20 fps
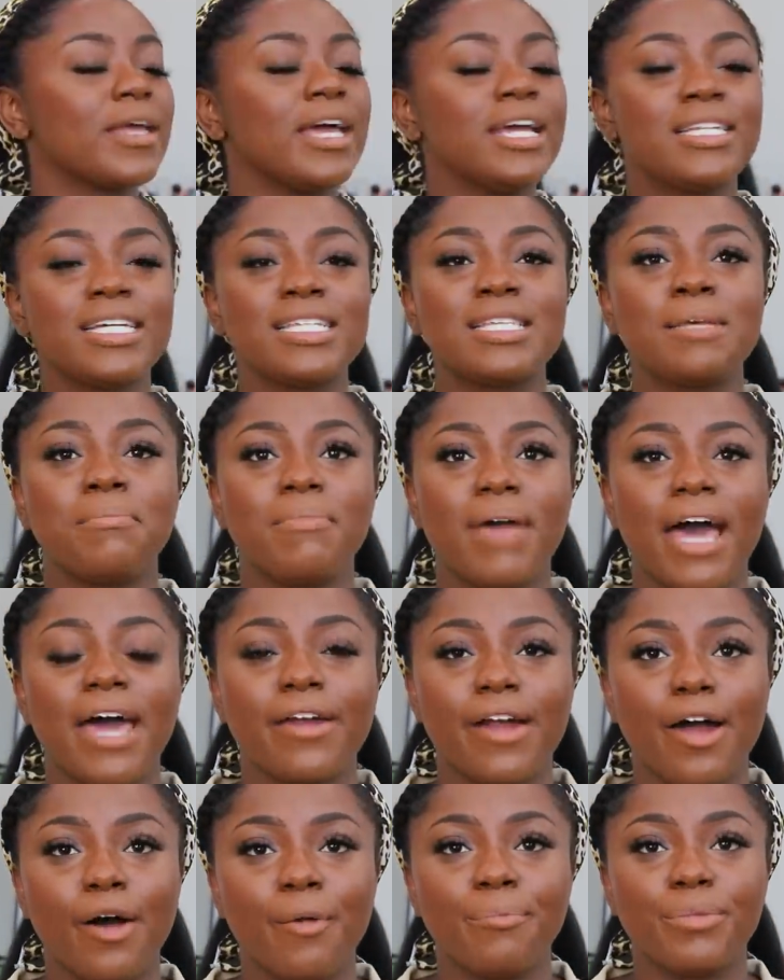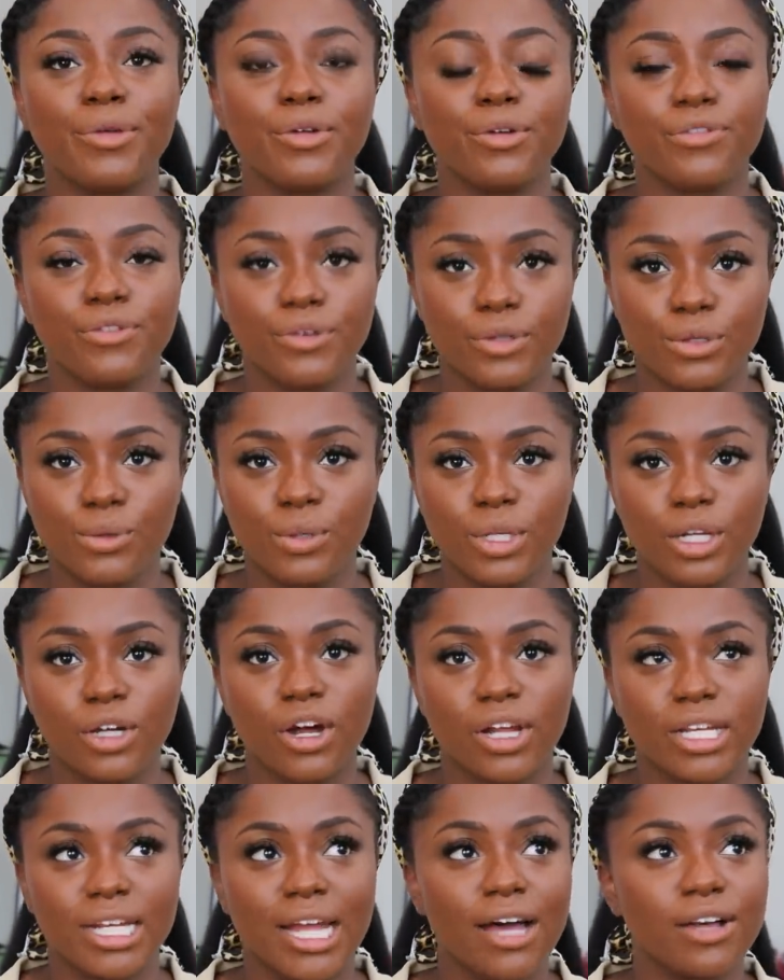it doesn't matter how beautiful you
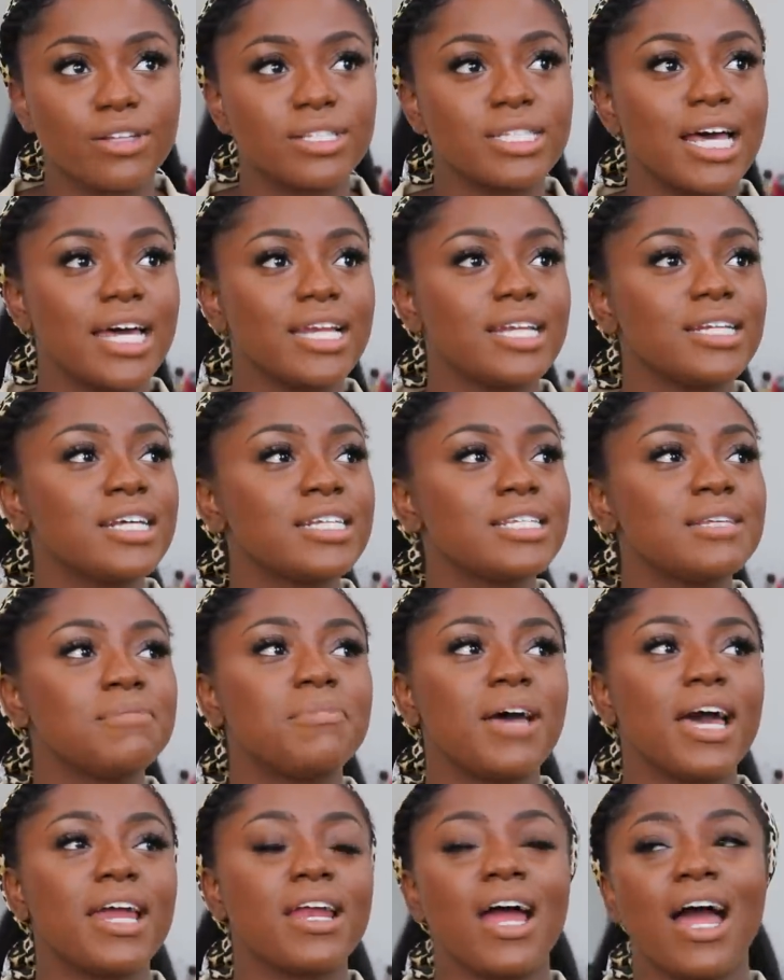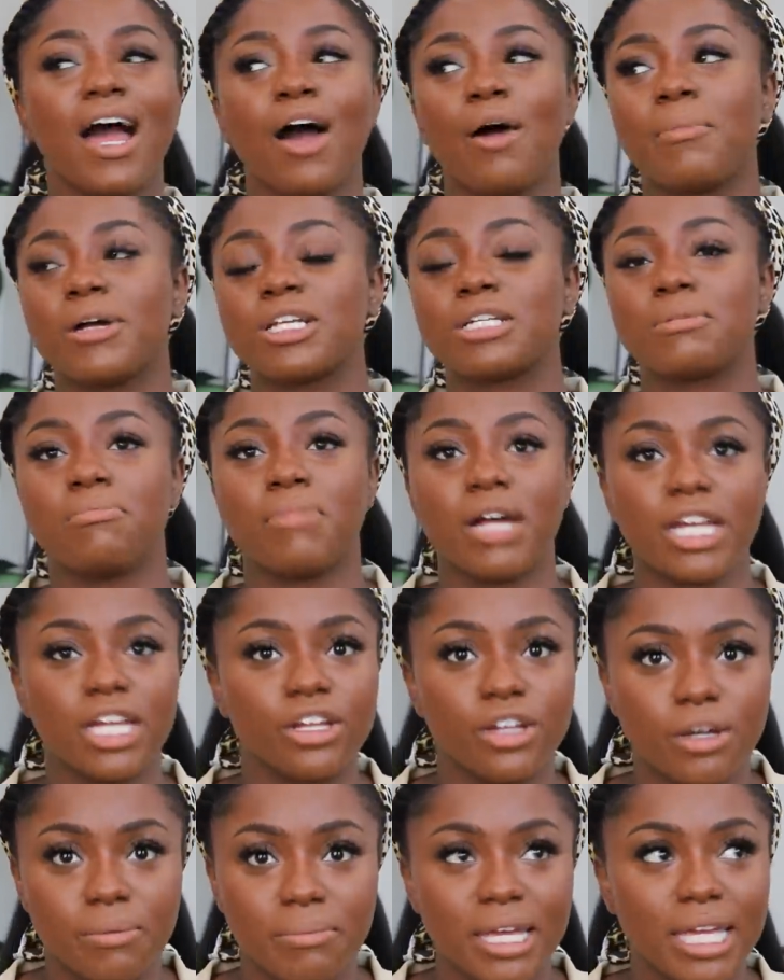look on the outside. It doesn't matter how much money
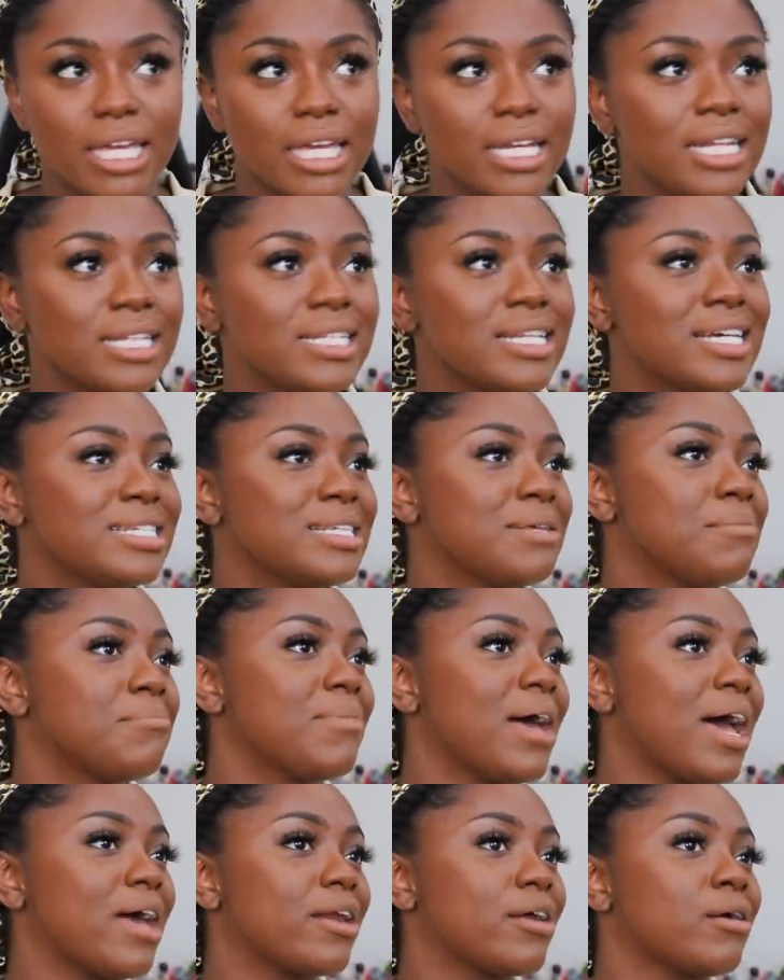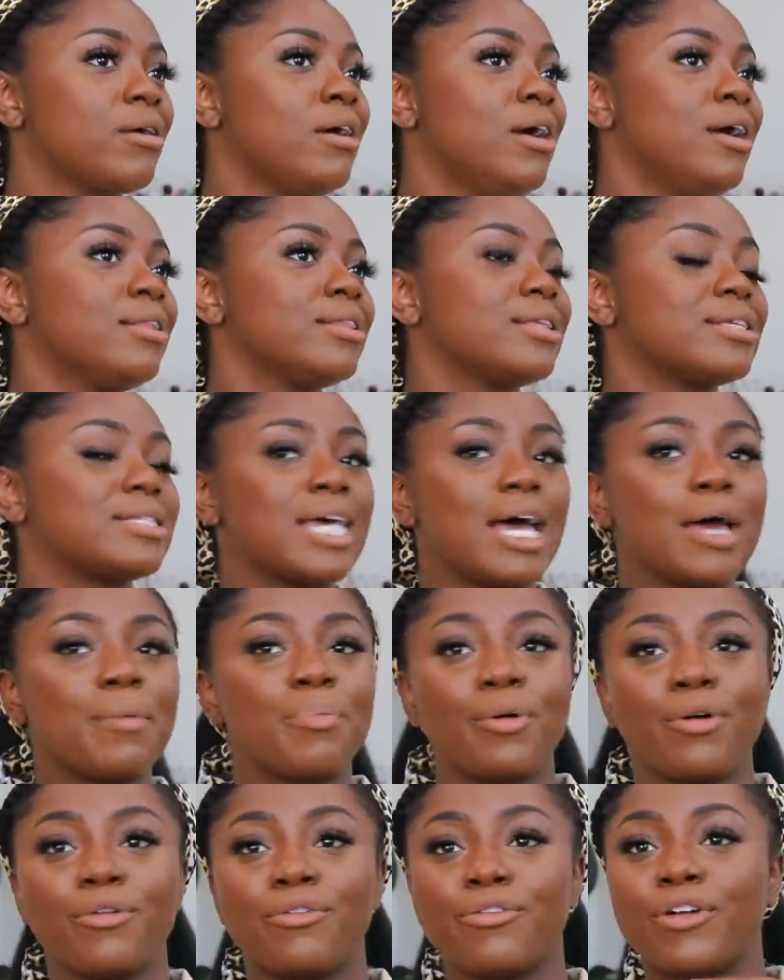you're making. It doesn't matter the
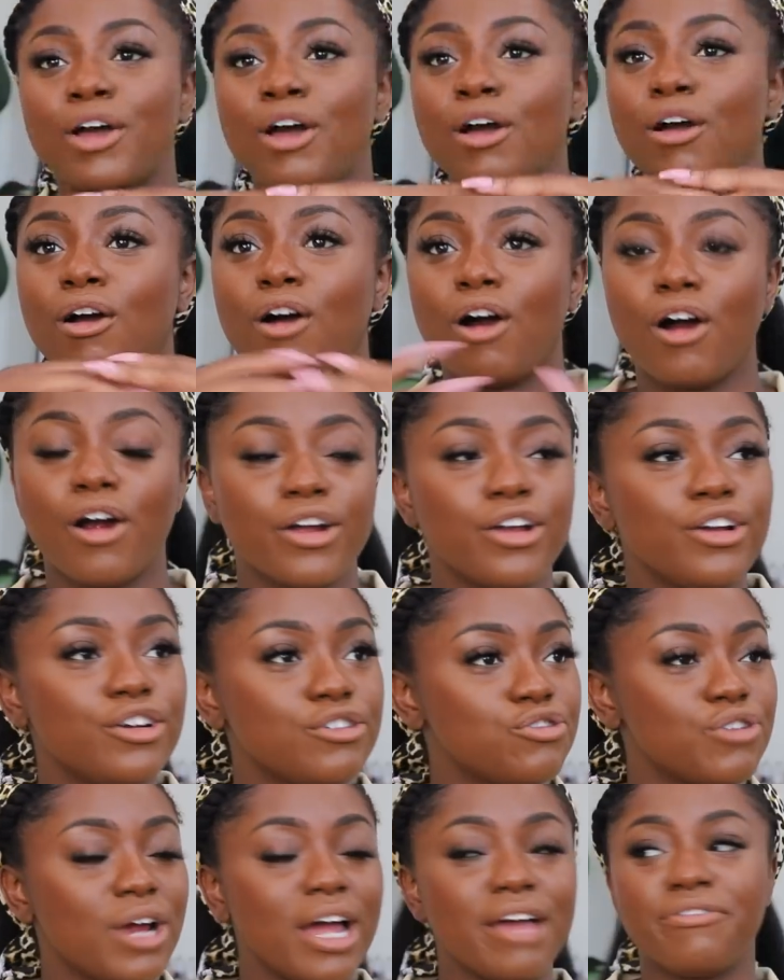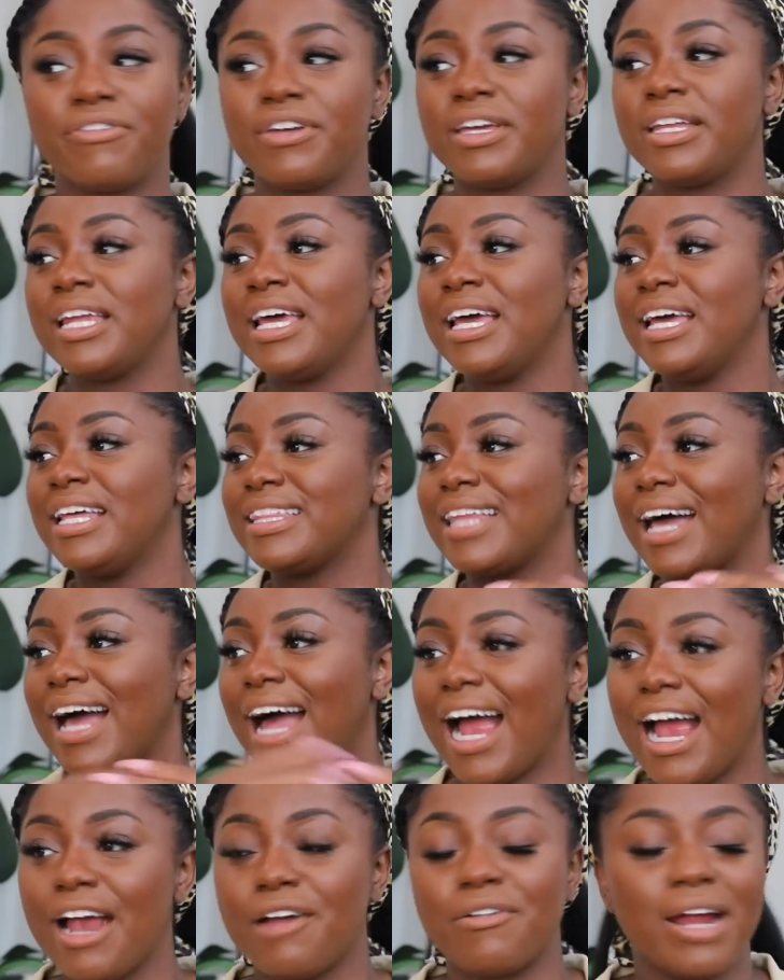type of car you're driving, the
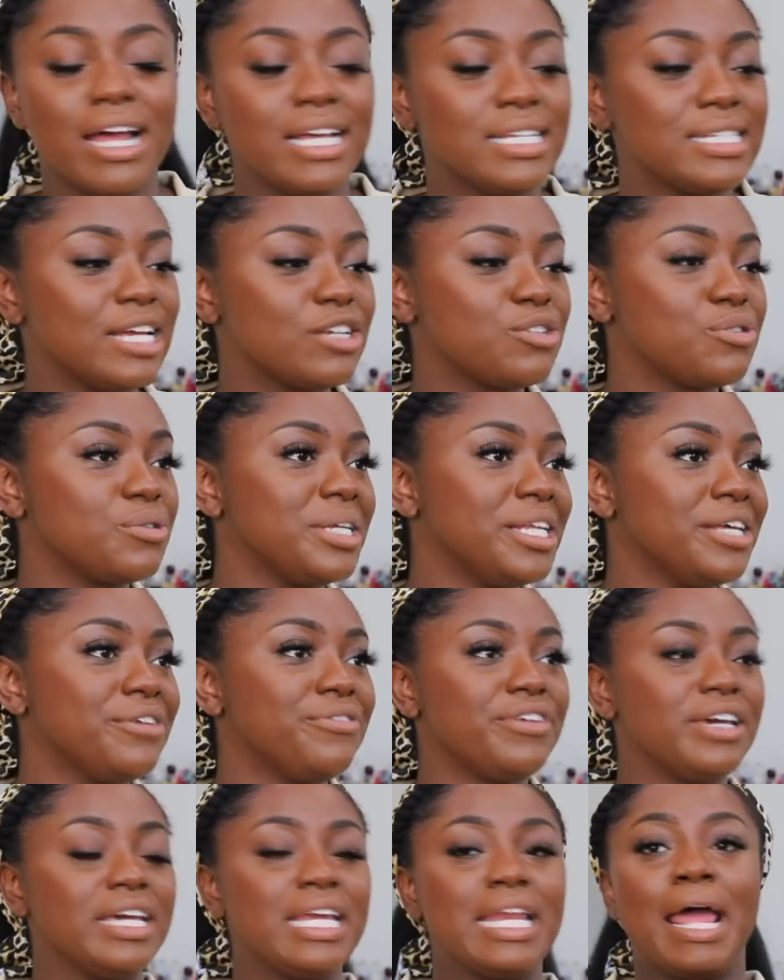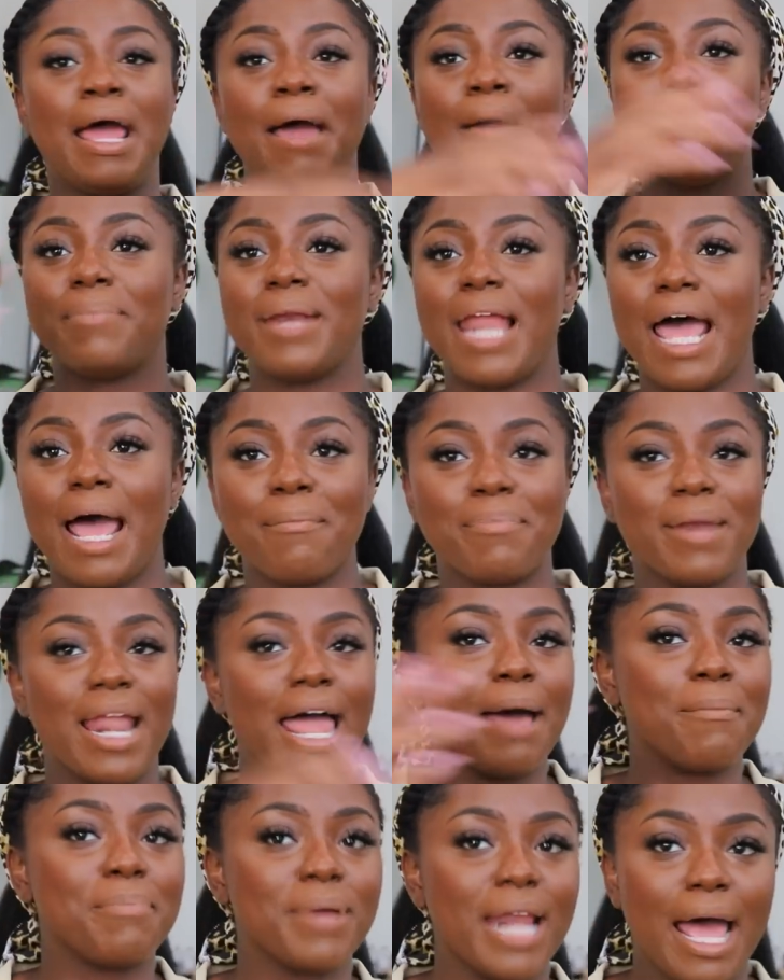high rise that you live in, blah,
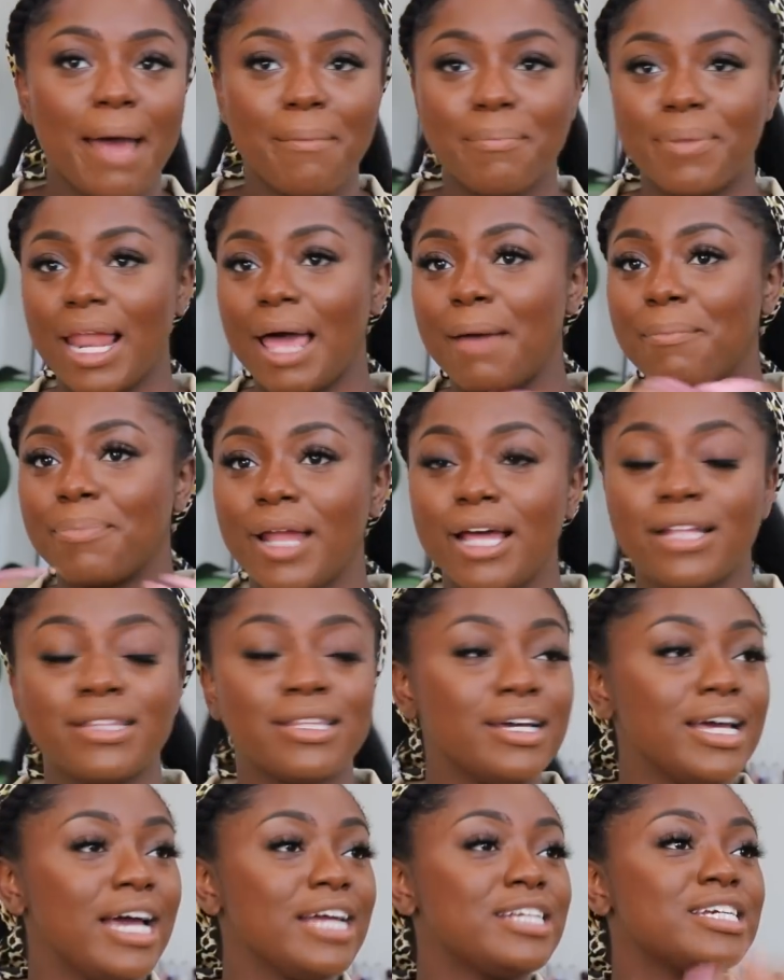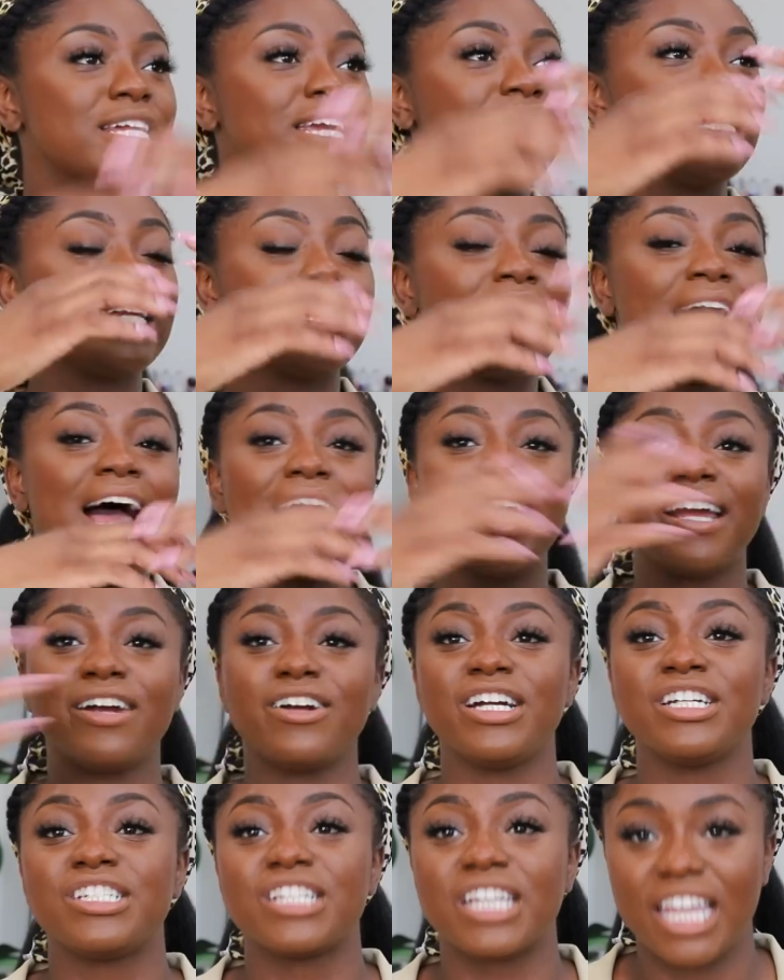blah, blah, blah, blah, the
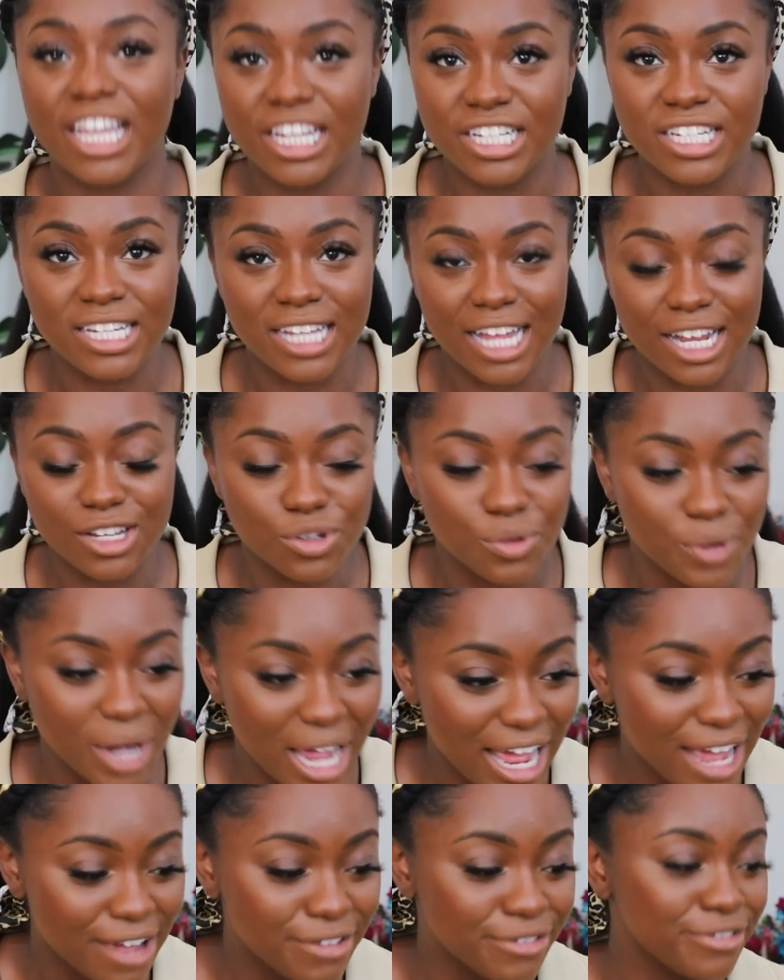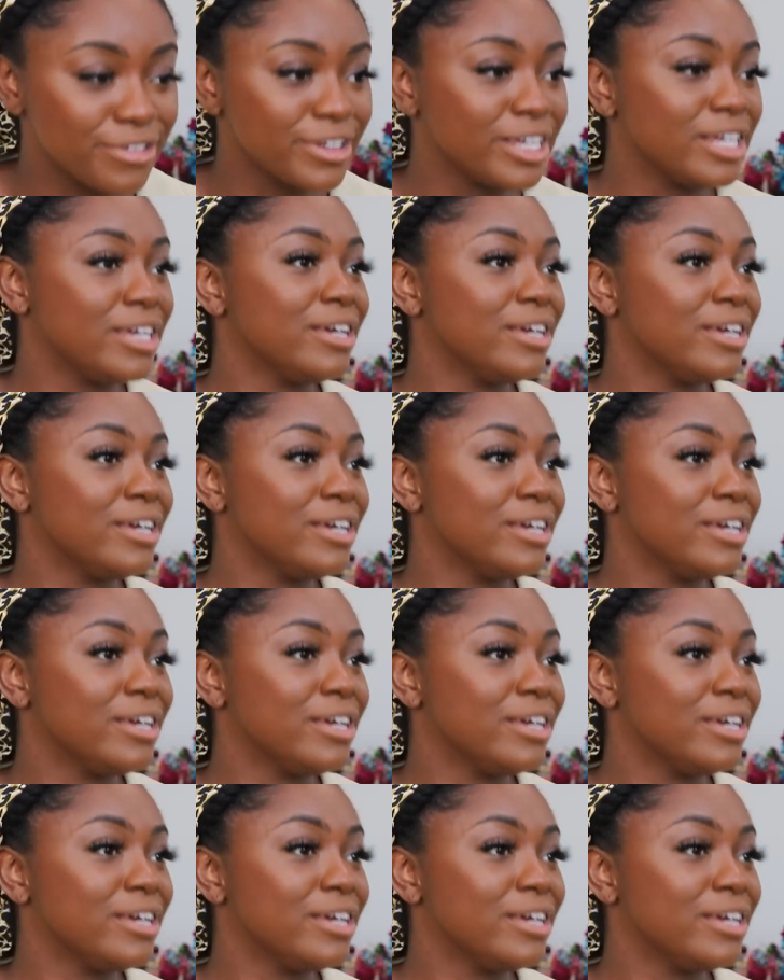higher education that you have.